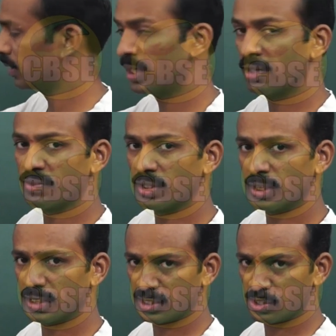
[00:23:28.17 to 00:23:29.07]
Then after
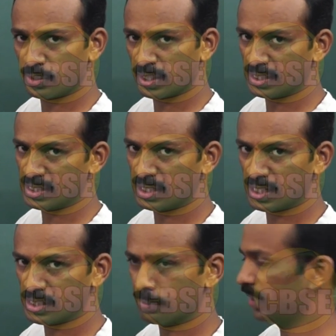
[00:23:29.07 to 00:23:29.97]
that it is utilized, that
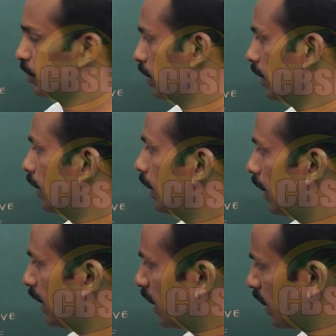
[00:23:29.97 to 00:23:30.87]
is assimilation.
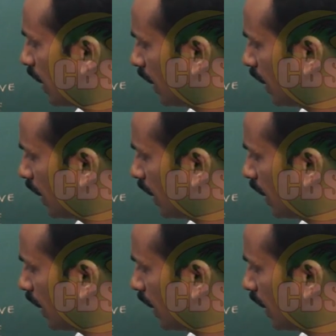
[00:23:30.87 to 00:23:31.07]
Later the